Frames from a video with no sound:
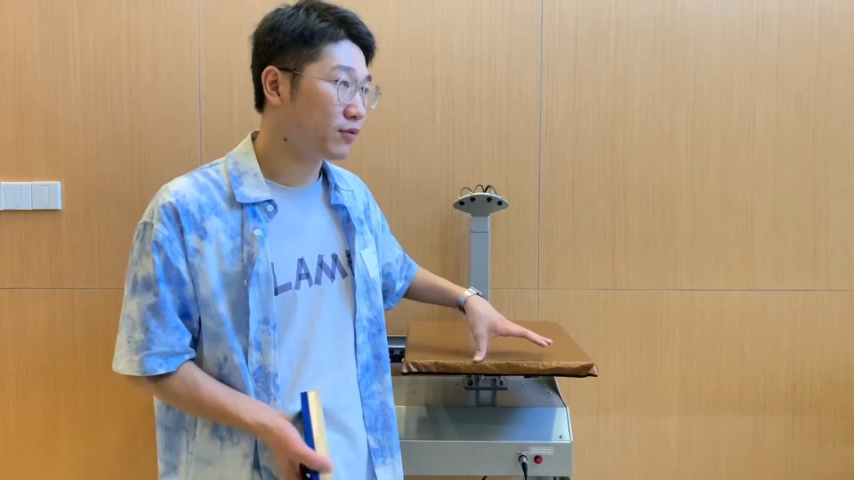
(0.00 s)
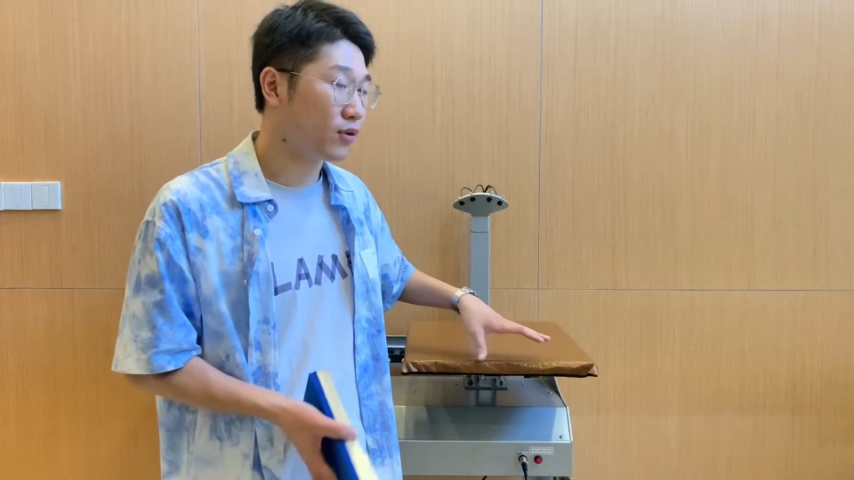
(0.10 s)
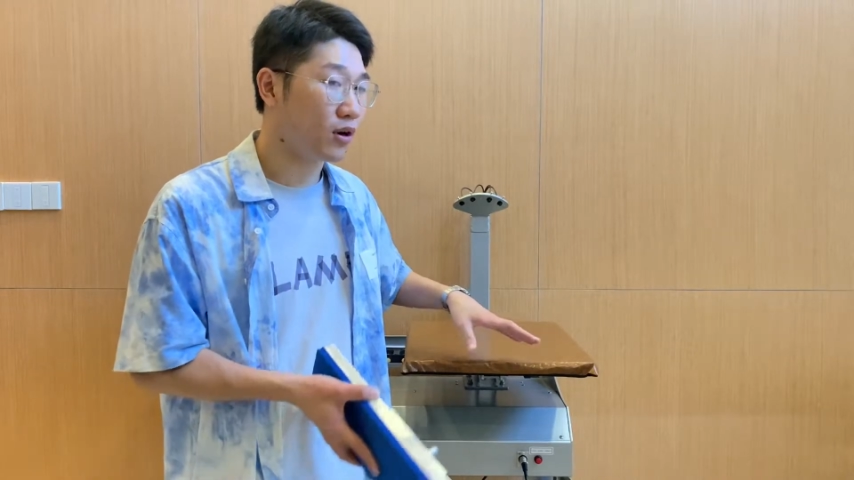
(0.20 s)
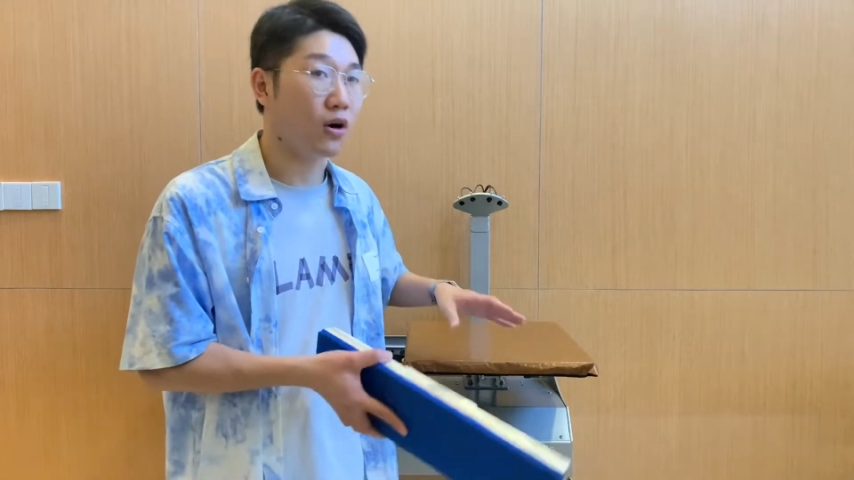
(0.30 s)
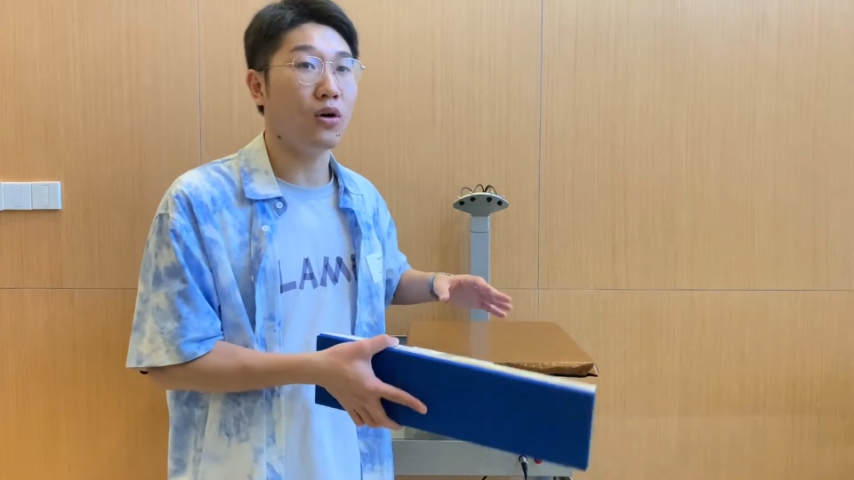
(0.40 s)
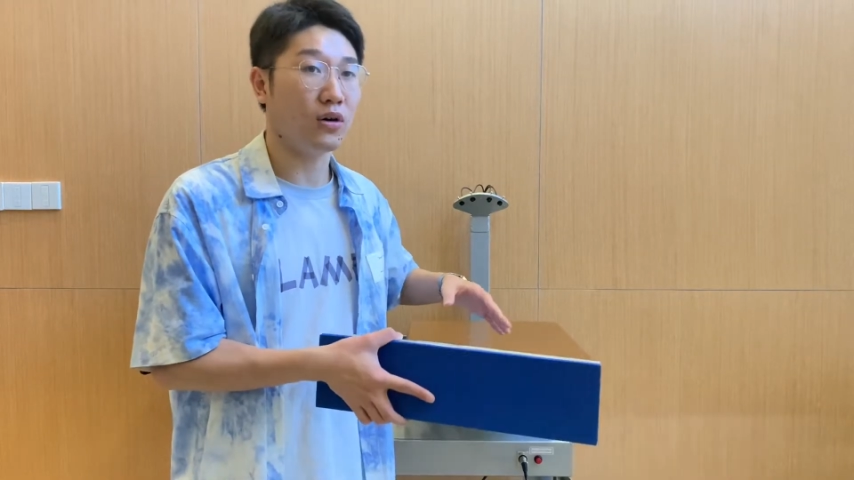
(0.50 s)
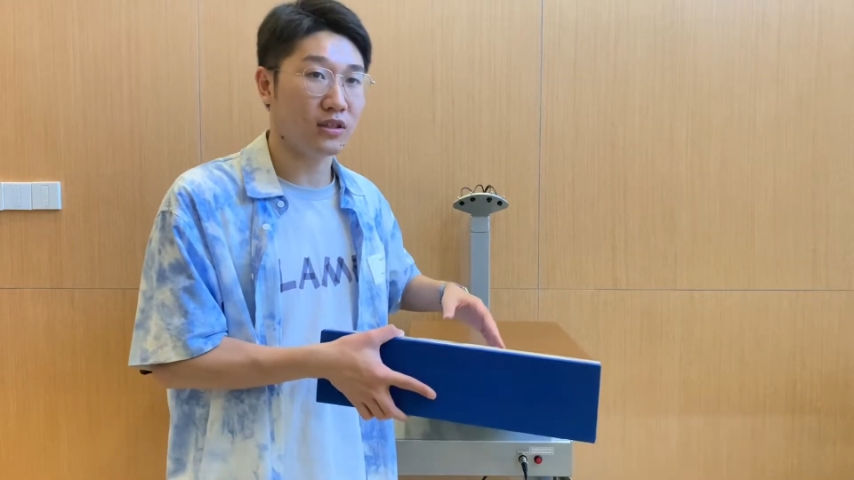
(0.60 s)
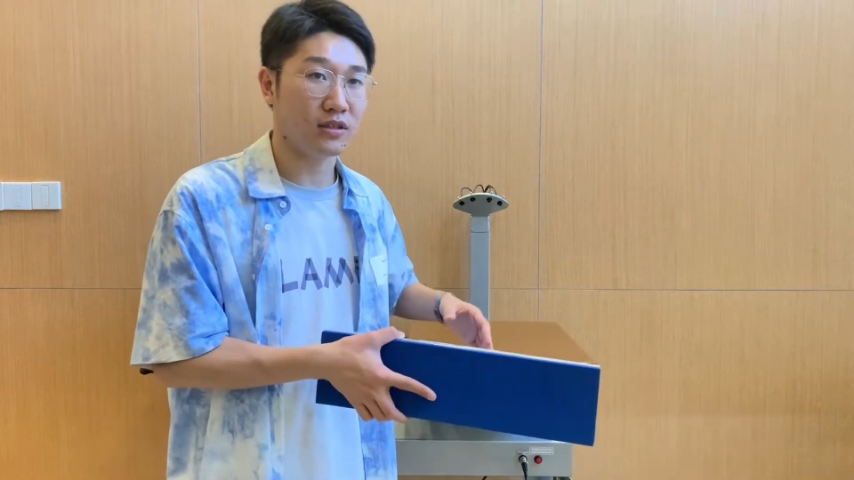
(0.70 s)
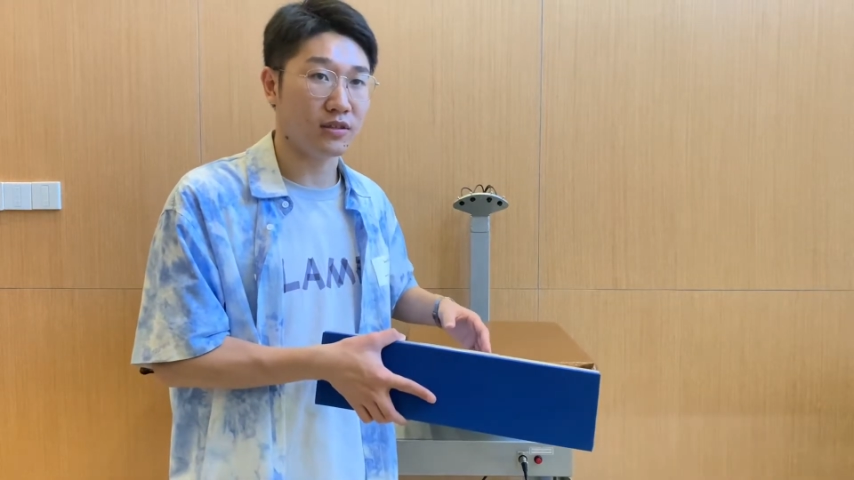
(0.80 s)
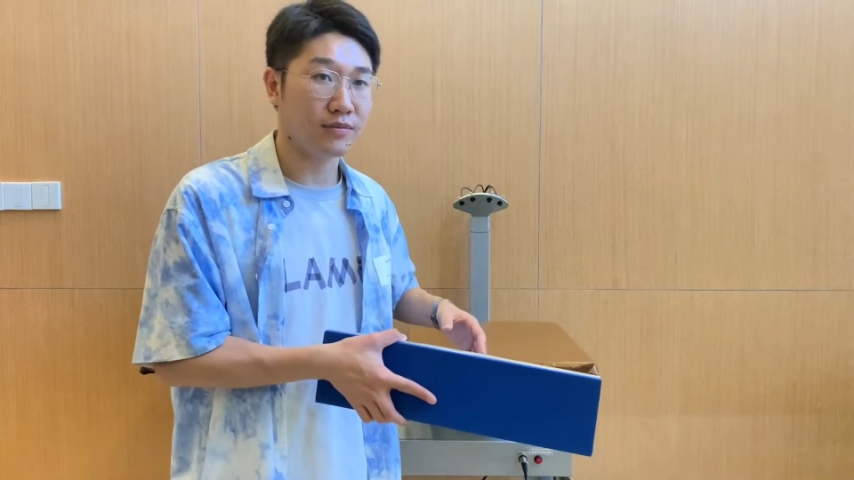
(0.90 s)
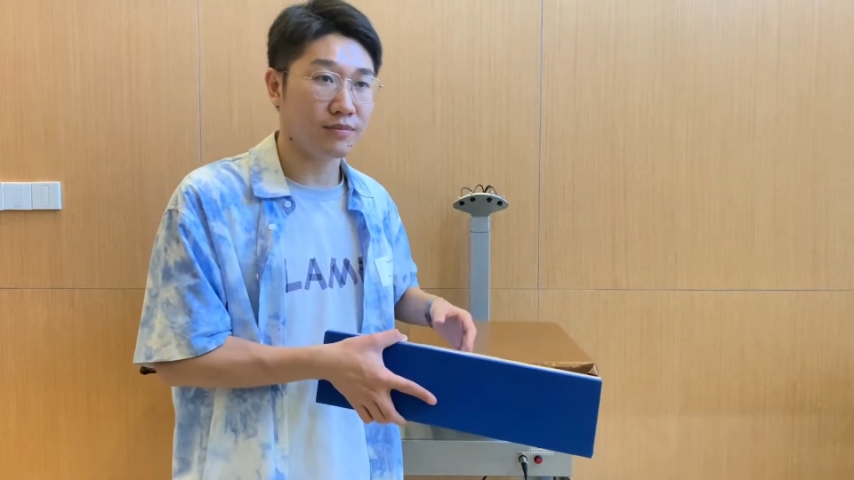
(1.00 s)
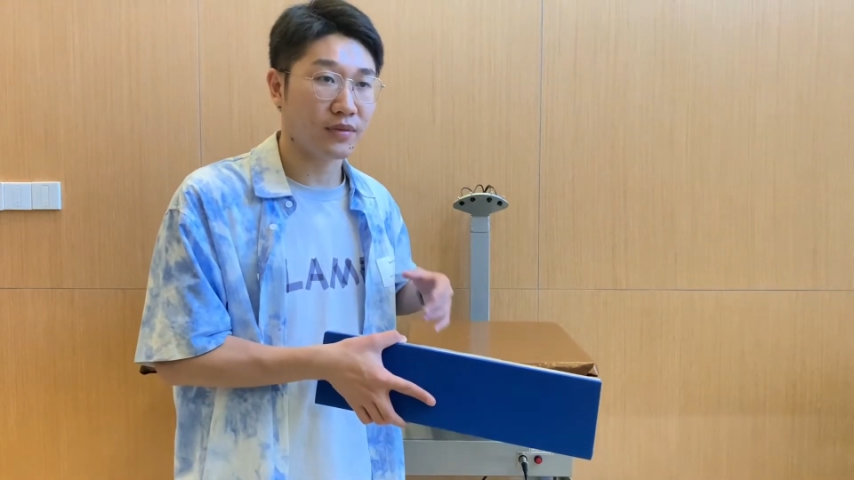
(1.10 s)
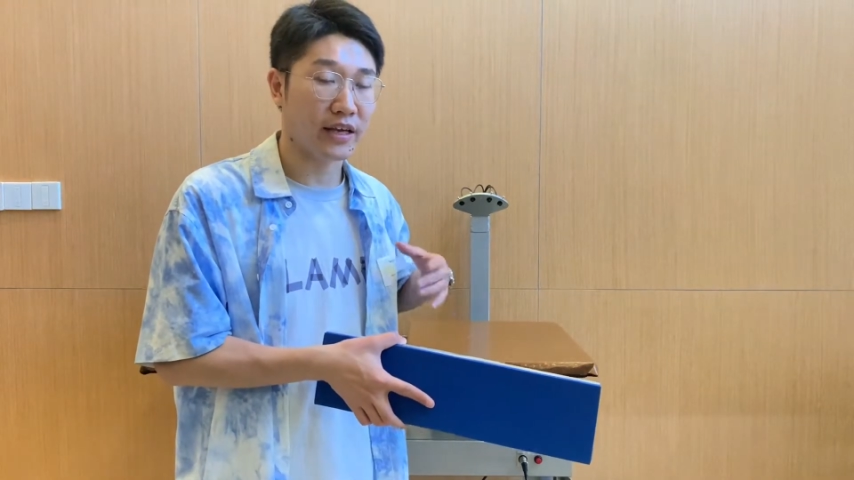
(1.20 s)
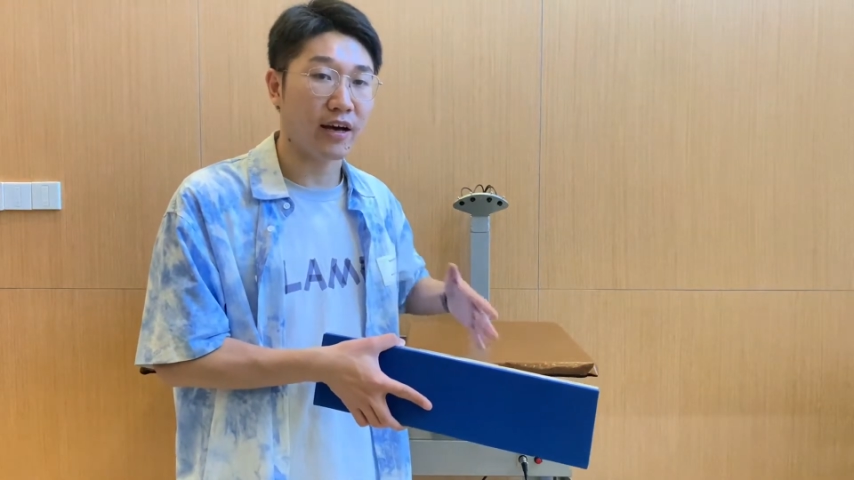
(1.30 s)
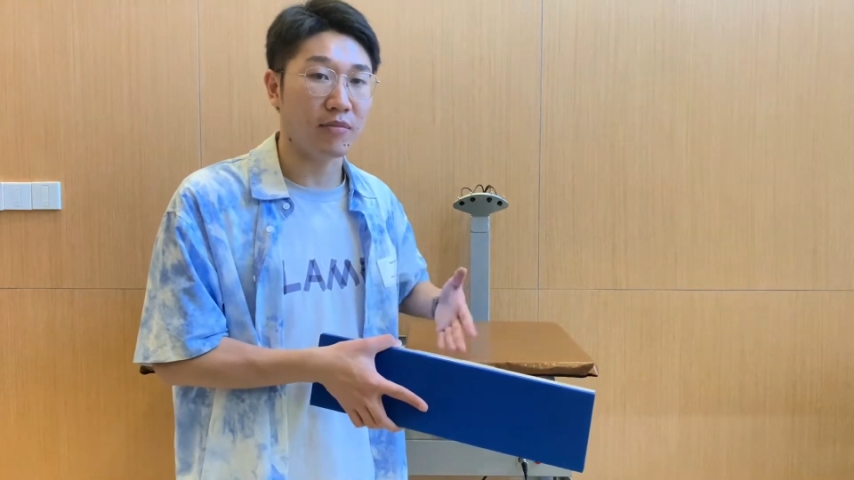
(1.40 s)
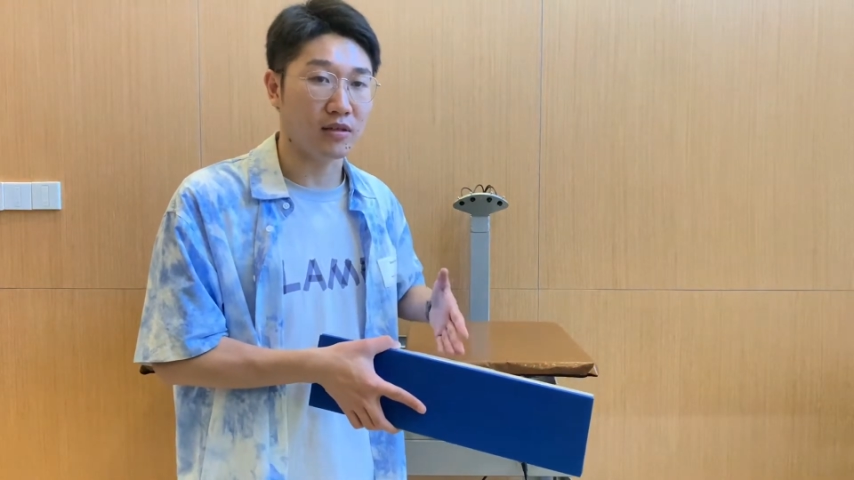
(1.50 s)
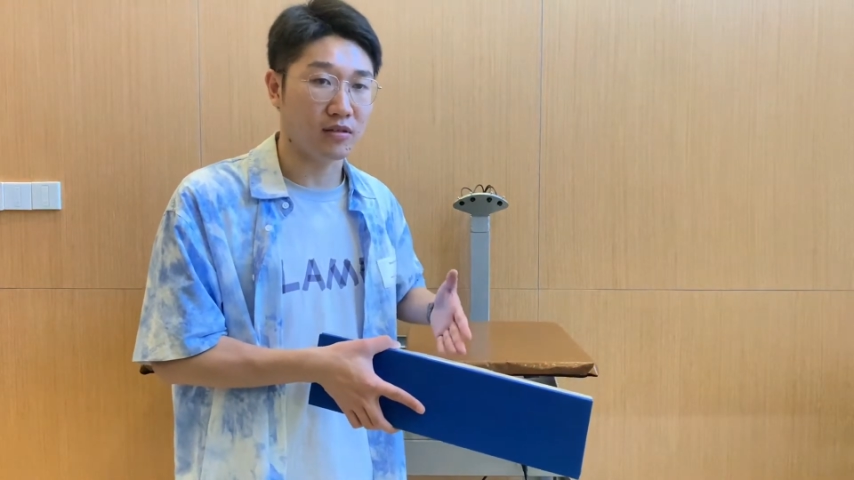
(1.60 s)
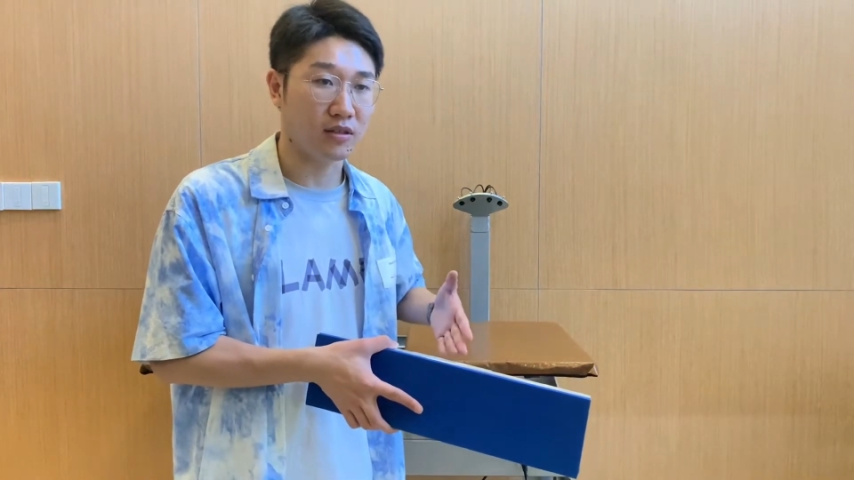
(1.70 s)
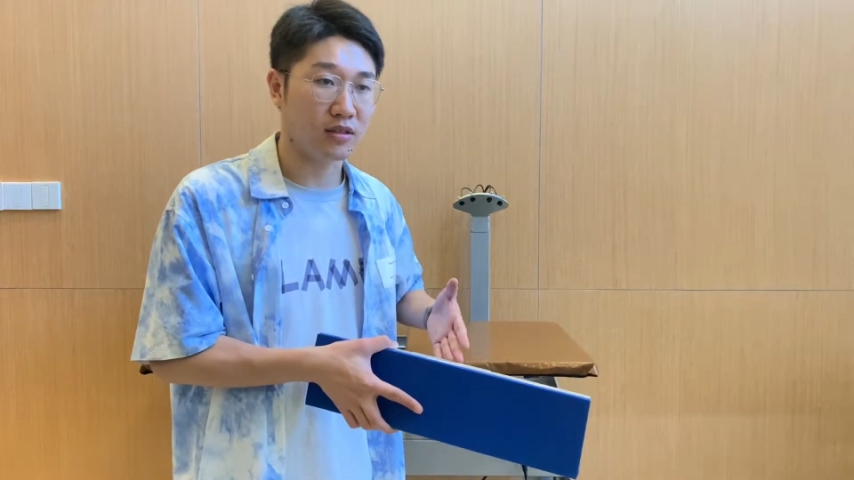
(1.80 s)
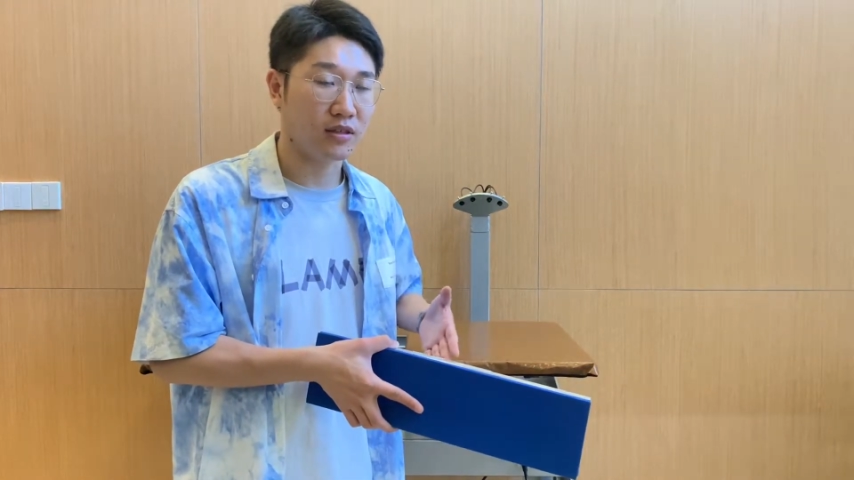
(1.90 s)
for all the
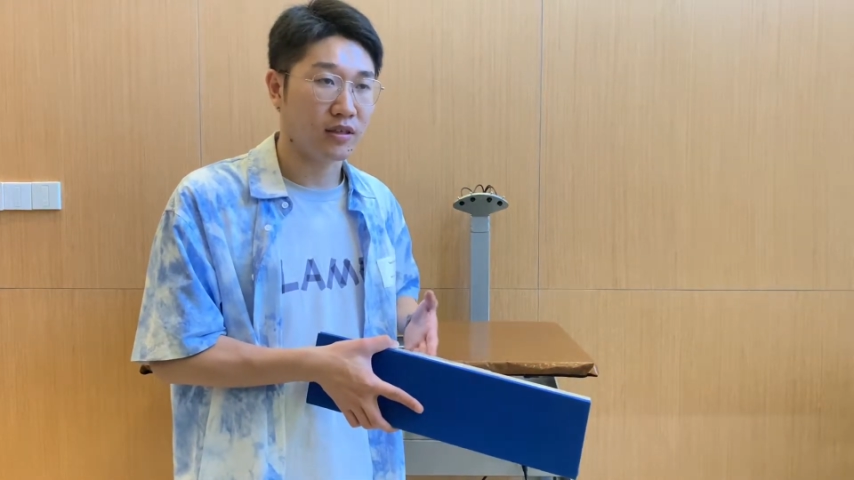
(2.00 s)
garments